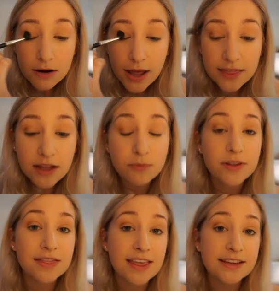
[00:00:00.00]
And then
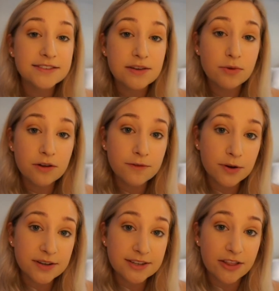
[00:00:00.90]
with this, you want to
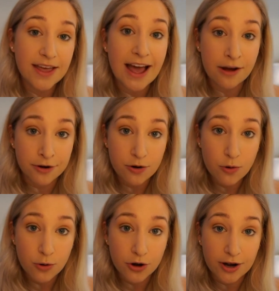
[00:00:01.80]
focus on the outer
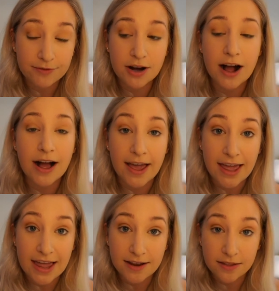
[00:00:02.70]
corner of your eye
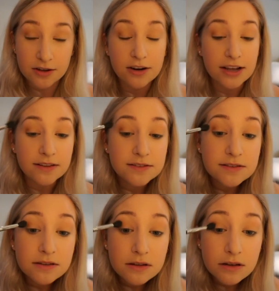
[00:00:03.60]
and in the
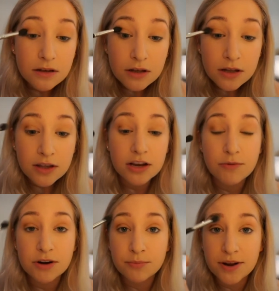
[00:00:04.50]
crease. You don't
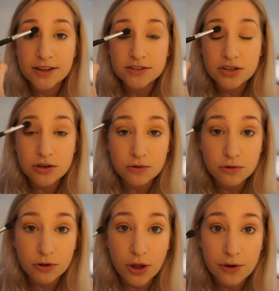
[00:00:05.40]
want to bring it too
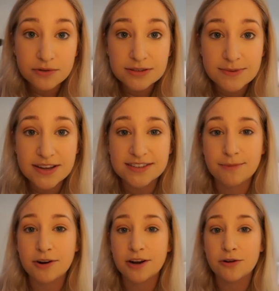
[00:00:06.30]
close because then
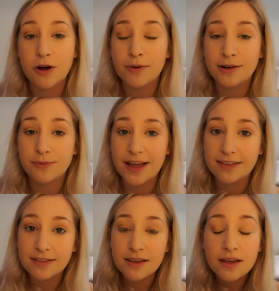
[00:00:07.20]
we're going to go in with
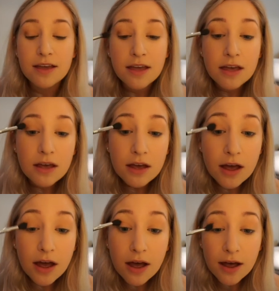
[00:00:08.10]

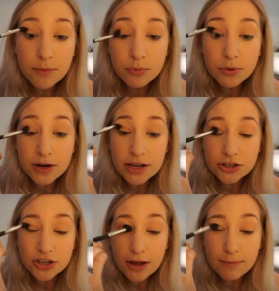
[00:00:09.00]
a pretty
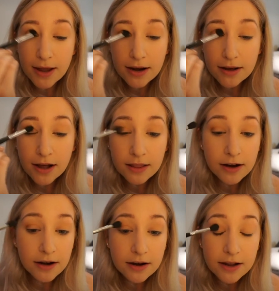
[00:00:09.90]
champagne color
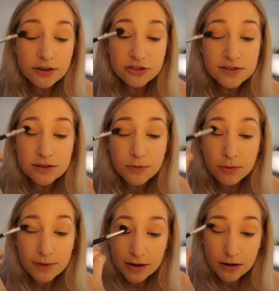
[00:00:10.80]
in just a
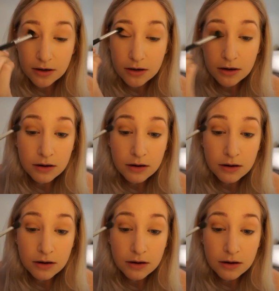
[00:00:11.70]
moment.